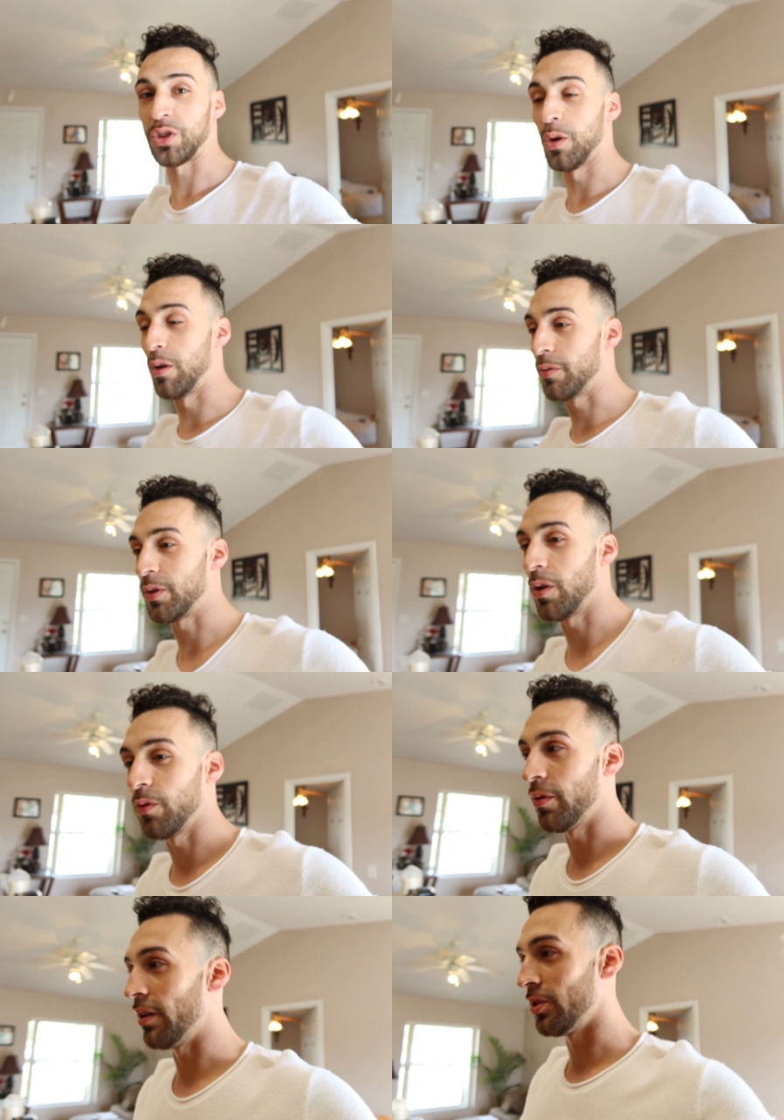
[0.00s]
soft though,
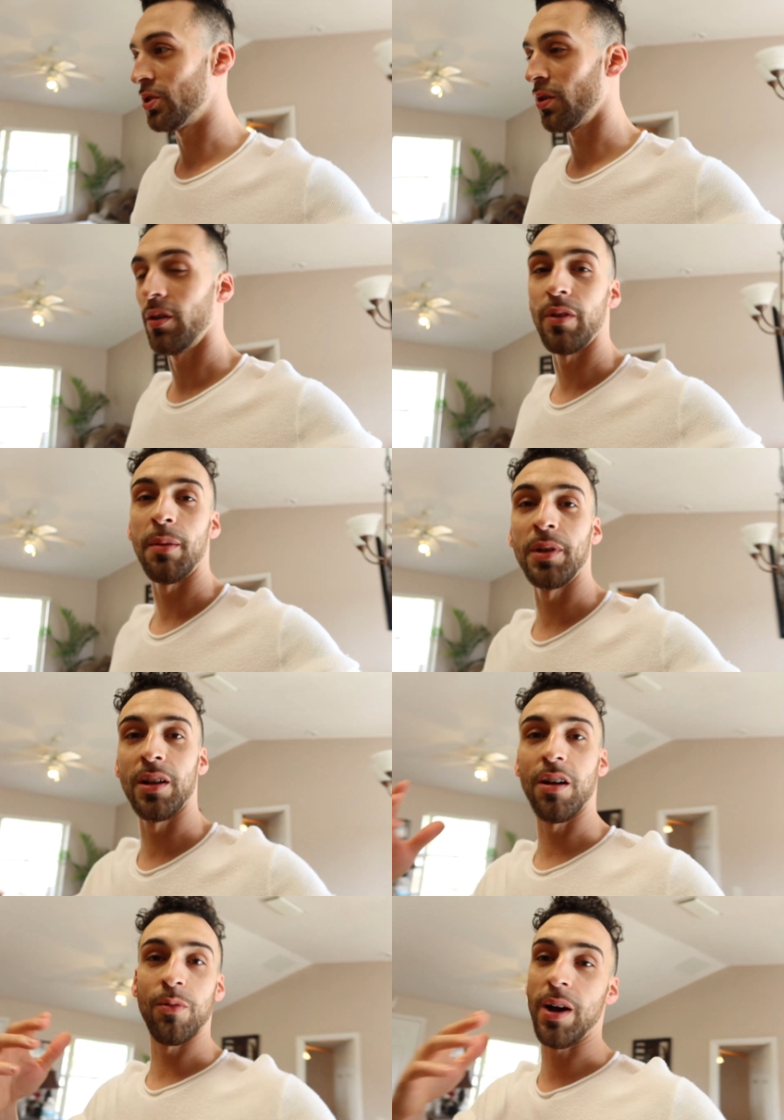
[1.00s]
very soft. I'm in
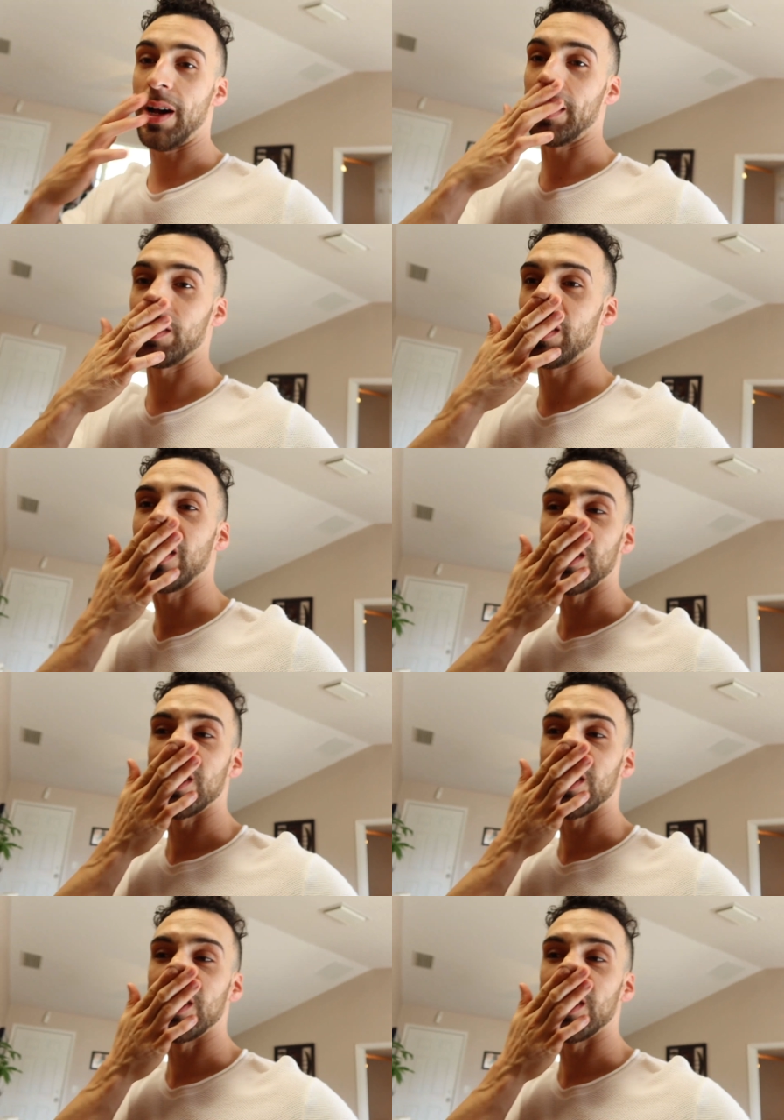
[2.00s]
love with Hollister.